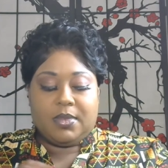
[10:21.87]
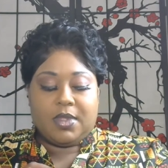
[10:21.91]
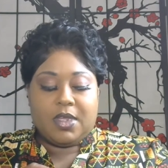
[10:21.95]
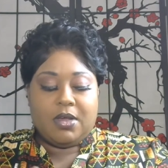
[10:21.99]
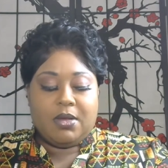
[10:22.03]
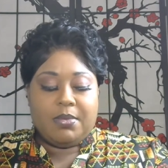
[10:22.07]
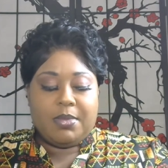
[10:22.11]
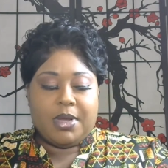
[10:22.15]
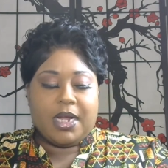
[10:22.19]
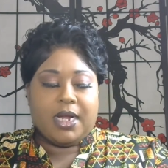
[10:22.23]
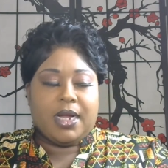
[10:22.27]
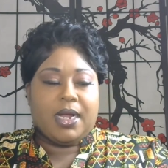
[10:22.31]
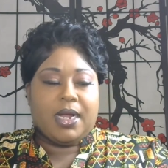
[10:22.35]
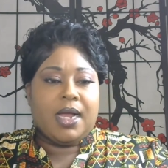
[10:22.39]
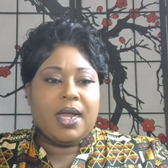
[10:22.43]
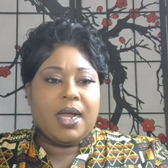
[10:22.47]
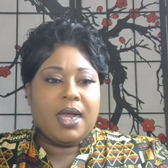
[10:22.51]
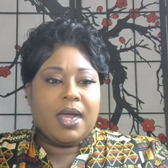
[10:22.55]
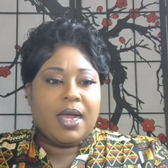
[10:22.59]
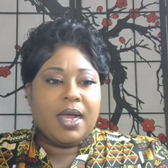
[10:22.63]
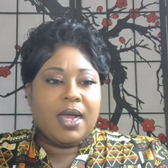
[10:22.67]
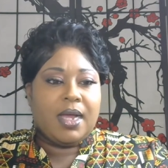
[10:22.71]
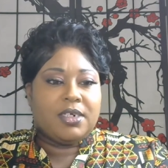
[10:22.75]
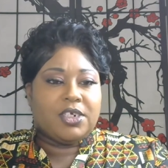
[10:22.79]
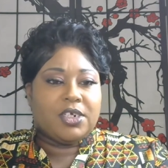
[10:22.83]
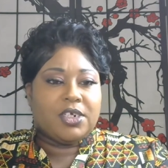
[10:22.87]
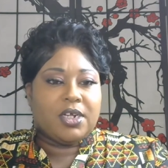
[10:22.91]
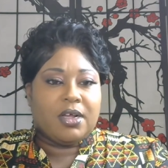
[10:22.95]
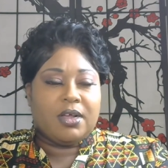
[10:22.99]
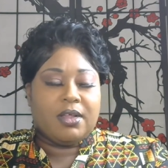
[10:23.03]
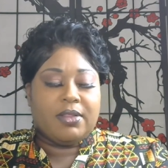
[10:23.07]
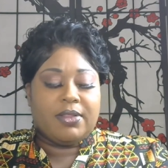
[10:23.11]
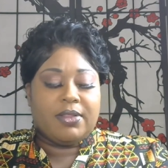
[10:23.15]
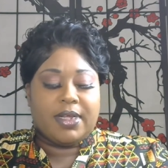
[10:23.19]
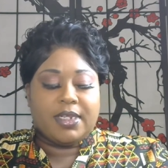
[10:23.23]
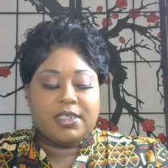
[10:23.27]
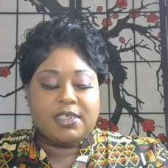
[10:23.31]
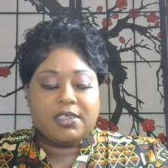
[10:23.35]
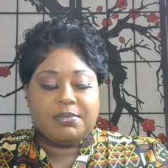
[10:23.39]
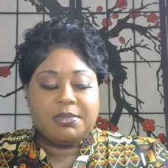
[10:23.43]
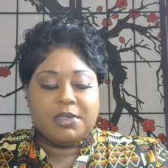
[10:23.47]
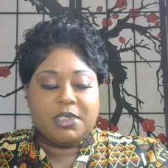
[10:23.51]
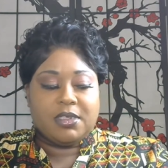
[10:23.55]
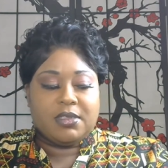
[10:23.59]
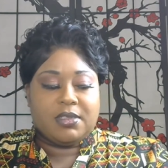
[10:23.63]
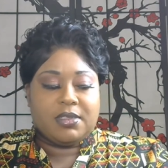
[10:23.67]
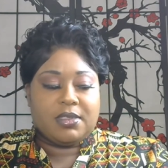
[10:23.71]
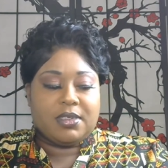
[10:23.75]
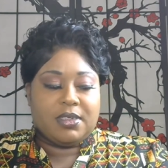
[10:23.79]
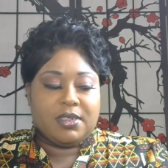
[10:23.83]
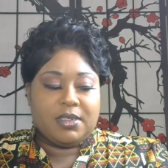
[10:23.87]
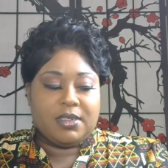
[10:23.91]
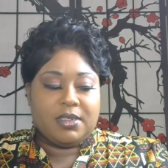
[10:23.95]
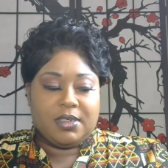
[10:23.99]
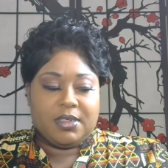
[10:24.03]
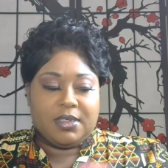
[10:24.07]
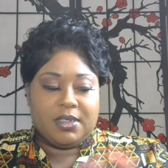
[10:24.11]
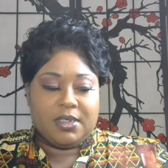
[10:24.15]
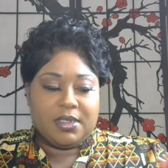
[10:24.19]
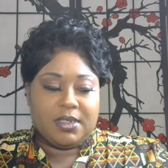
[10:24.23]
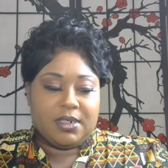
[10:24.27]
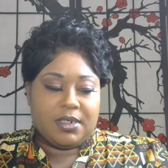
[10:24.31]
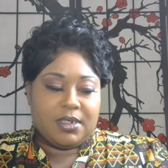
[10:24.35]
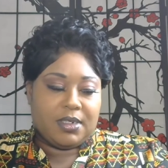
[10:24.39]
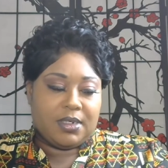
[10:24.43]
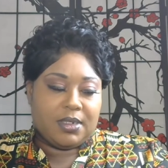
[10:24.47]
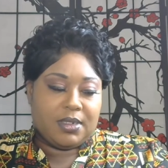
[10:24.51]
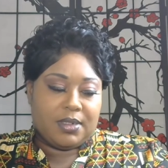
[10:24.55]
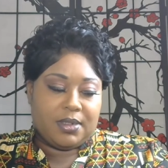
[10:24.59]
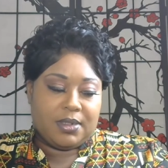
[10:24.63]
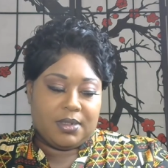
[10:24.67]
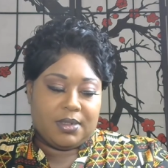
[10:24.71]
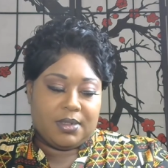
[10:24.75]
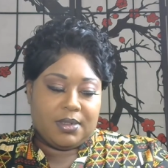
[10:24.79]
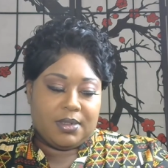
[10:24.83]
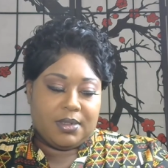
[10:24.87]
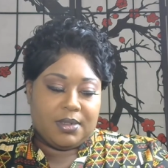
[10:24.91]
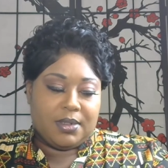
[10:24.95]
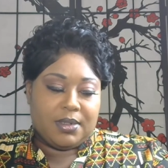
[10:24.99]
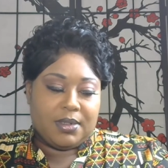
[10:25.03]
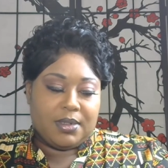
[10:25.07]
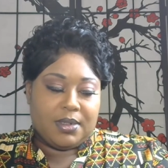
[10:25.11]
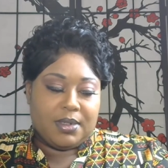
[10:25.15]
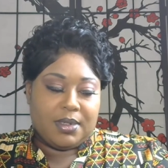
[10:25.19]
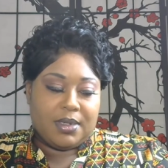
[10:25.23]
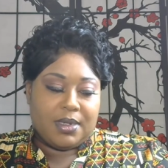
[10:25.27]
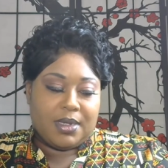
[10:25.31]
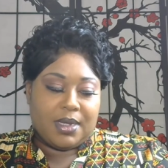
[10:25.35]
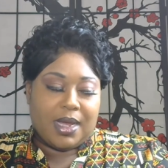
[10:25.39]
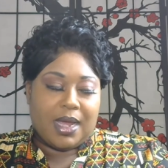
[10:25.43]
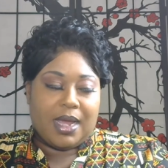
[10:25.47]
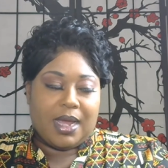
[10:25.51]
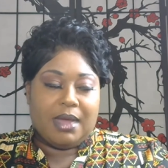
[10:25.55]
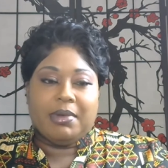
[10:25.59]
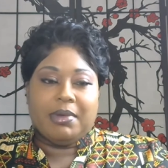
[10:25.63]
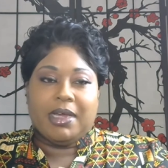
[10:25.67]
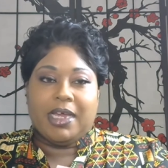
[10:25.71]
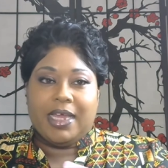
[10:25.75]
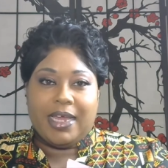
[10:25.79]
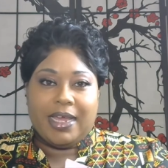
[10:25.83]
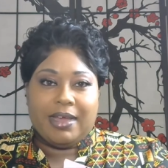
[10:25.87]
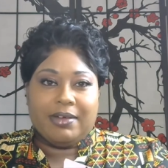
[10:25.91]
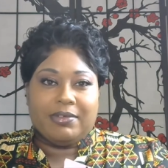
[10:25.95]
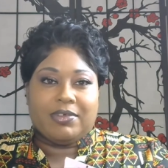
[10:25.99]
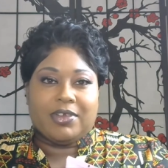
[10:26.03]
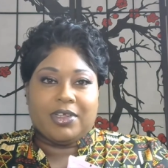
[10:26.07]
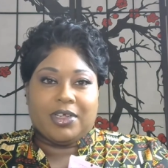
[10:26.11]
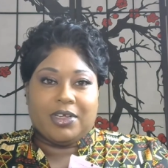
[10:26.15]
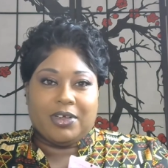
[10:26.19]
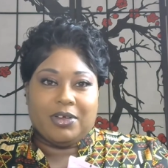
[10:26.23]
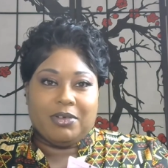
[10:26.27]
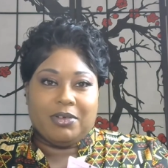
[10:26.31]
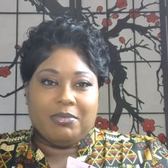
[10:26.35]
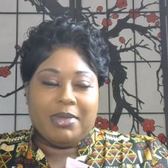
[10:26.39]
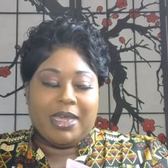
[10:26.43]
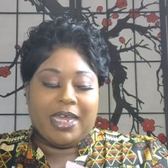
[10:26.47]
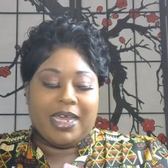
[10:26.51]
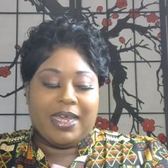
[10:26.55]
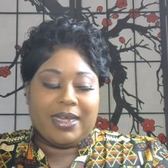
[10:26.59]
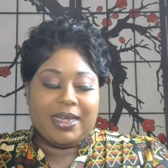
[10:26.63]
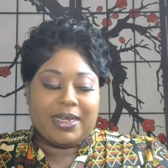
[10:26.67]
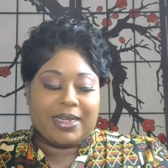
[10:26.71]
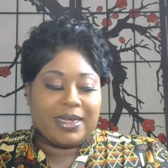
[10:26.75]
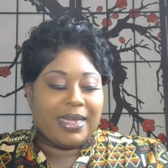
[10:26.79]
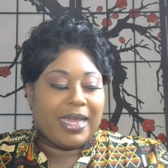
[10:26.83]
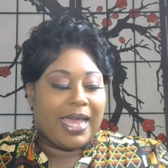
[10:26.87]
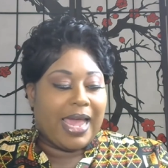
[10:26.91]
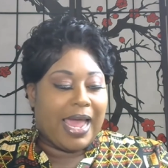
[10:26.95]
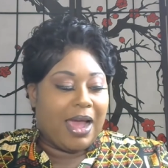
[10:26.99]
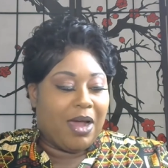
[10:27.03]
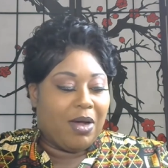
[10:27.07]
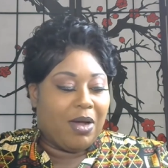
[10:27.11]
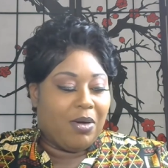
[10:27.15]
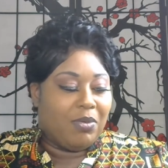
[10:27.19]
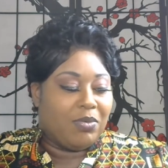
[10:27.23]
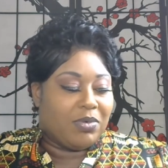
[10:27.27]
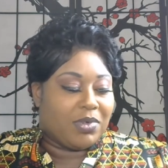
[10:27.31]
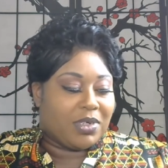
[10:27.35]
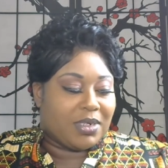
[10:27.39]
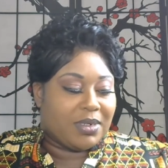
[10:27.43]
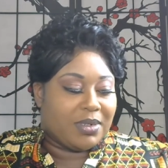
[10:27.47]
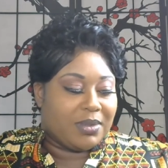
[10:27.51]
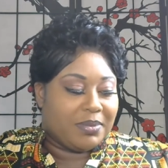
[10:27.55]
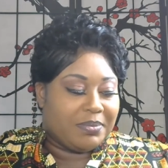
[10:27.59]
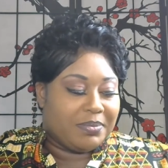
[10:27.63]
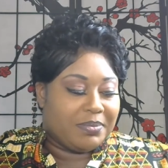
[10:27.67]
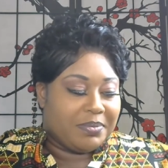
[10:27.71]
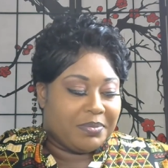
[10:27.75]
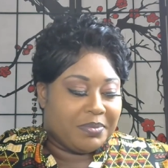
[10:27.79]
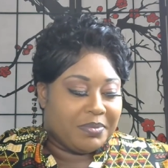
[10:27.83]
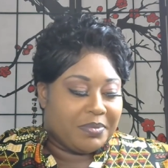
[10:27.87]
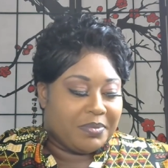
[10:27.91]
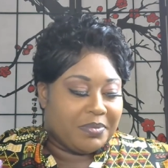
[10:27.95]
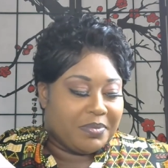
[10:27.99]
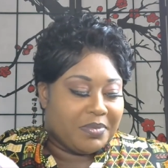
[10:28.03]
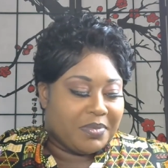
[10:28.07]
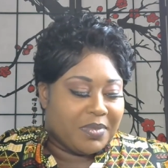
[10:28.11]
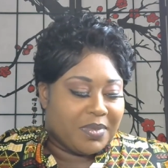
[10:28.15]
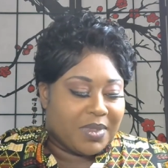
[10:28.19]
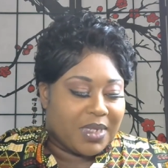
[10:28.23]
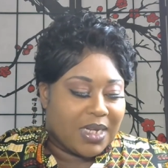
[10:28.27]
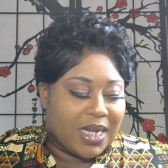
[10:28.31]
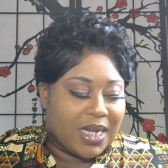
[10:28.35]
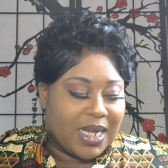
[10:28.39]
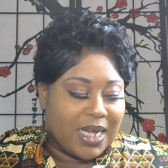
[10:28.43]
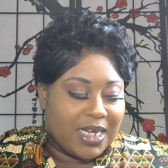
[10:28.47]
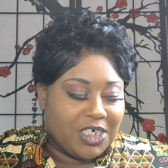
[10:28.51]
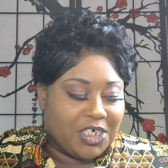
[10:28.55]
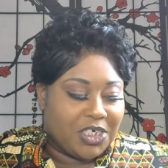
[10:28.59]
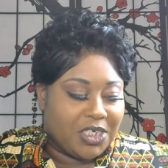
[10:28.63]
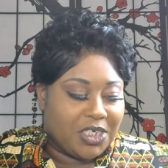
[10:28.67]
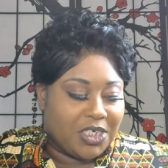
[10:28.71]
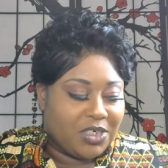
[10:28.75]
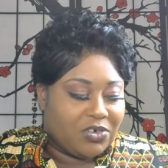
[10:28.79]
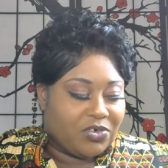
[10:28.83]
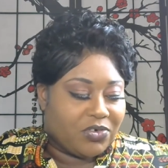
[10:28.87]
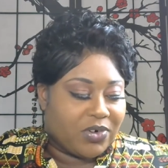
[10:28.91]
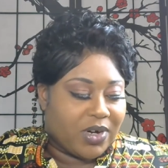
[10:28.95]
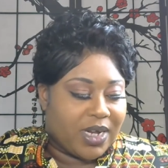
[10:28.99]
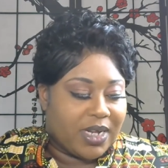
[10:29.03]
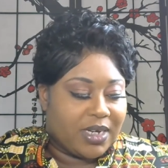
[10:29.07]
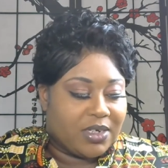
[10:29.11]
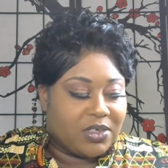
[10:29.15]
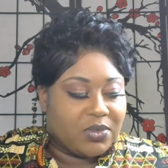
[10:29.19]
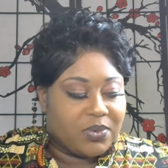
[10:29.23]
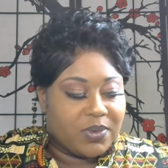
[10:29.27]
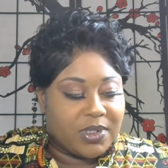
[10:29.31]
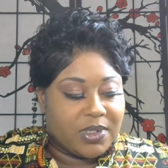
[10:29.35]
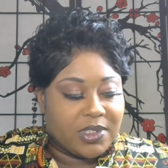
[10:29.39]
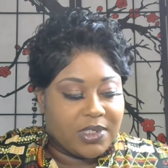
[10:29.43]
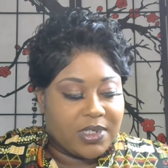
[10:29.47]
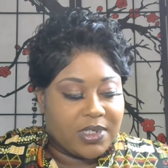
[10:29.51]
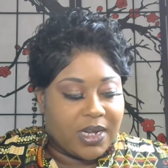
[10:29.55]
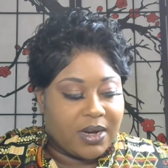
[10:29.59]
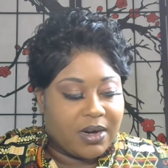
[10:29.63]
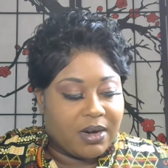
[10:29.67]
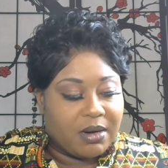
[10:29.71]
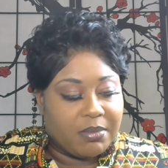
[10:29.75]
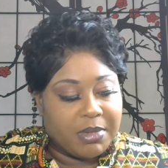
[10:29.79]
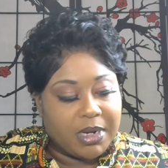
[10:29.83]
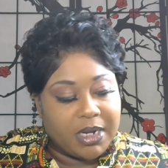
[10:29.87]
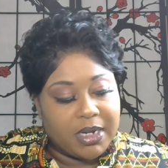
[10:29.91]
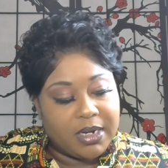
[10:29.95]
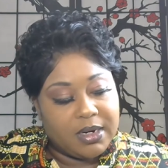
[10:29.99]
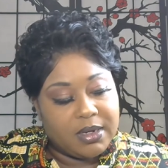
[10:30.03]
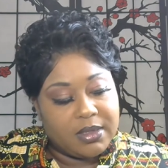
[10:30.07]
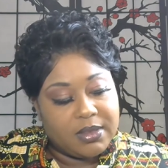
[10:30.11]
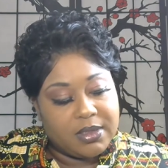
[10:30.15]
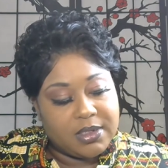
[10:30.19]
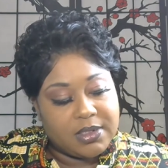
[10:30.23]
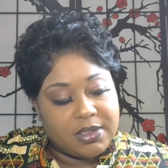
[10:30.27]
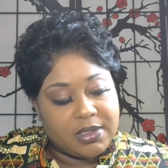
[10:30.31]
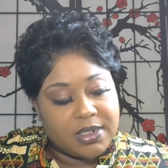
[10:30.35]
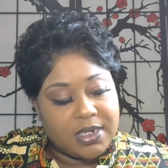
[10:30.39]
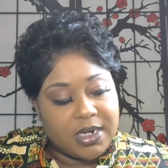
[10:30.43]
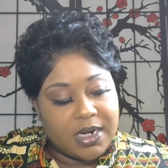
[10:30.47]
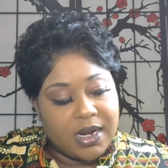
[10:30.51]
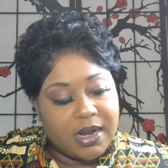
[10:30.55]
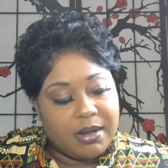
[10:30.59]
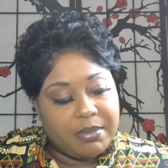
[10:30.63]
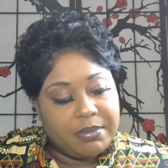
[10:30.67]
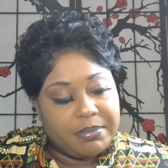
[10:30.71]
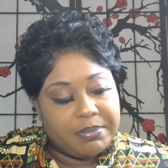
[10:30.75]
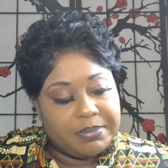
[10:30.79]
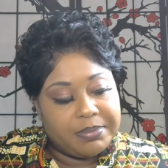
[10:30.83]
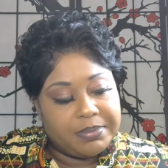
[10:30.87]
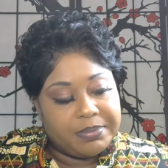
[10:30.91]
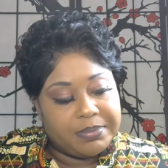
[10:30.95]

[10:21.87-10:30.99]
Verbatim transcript: Oh my God, y'all, that smells good. I might have to go back out. I should try a twist out on my hair this time.